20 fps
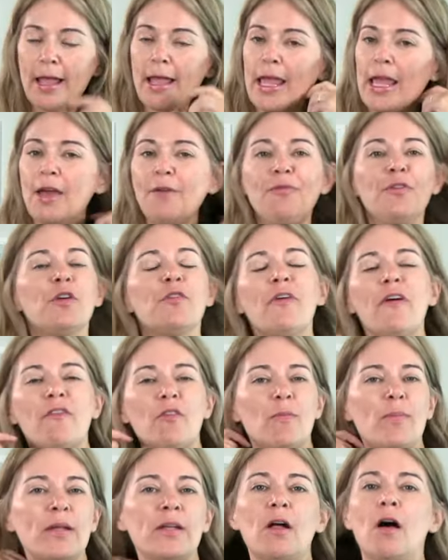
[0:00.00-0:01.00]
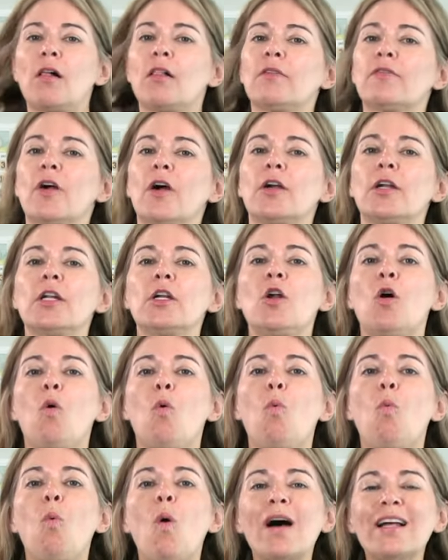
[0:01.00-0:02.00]
if you've ever been to Olive Garden,
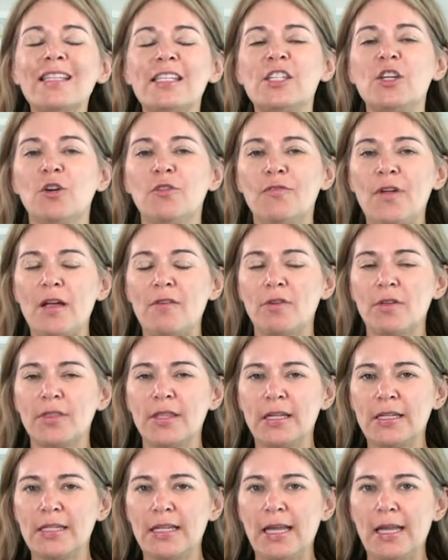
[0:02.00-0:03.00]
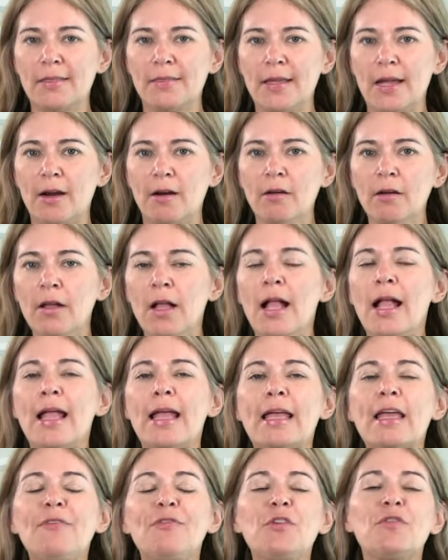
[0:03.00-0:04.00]
what's your favorite thing to get there?
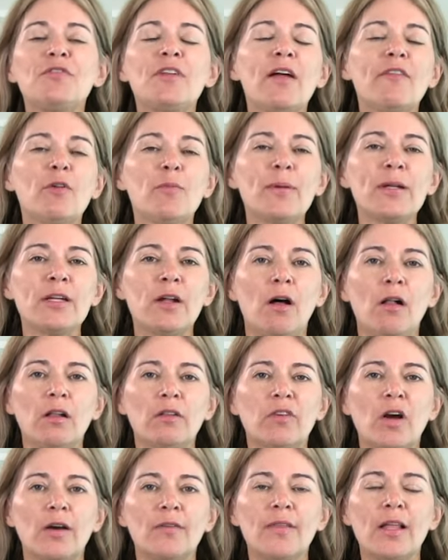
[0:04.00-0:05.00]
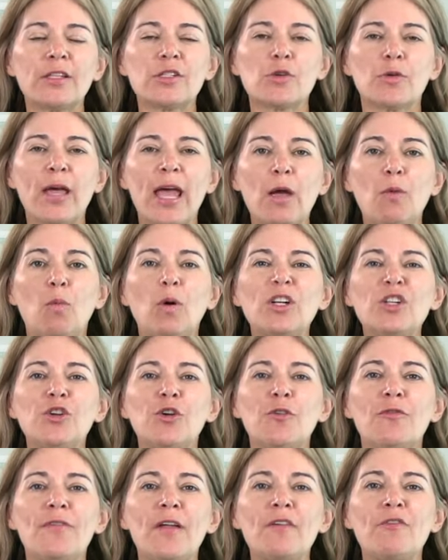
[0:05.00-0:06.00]
If you've never been to Olive Garden, that's okay. What's
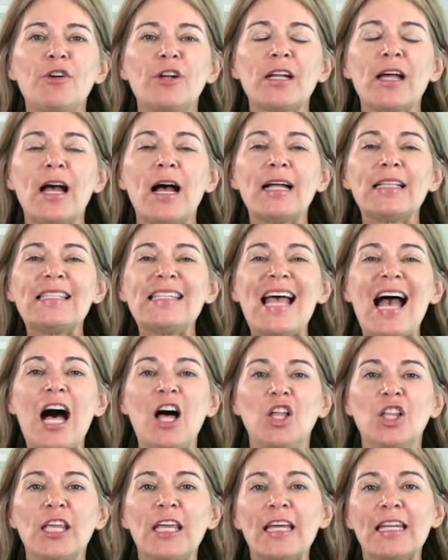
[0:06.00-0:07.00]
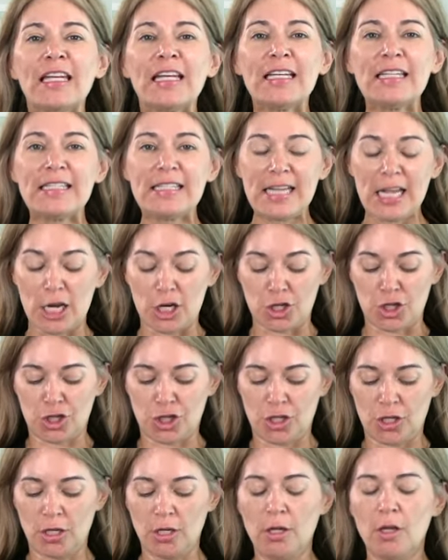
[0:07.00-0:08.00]
your favorite Italian
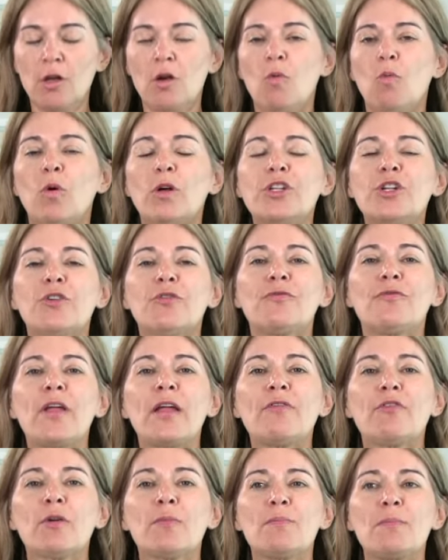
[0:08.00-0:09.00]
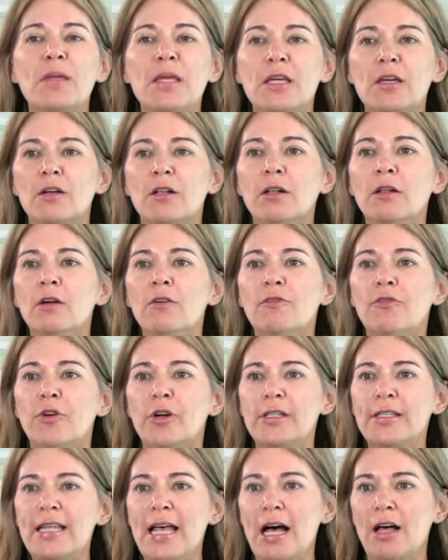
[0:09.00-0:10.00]
dish? What's your favorite meal
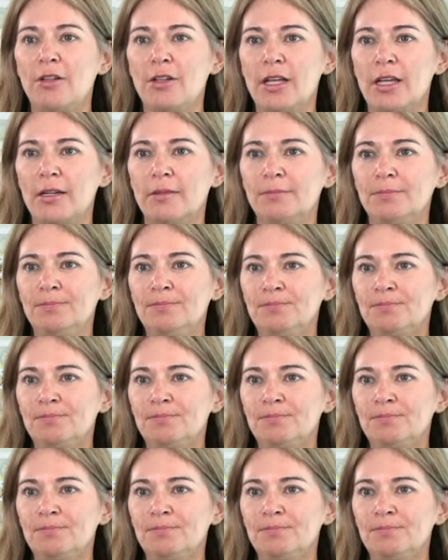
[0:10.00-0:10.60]
for Italian?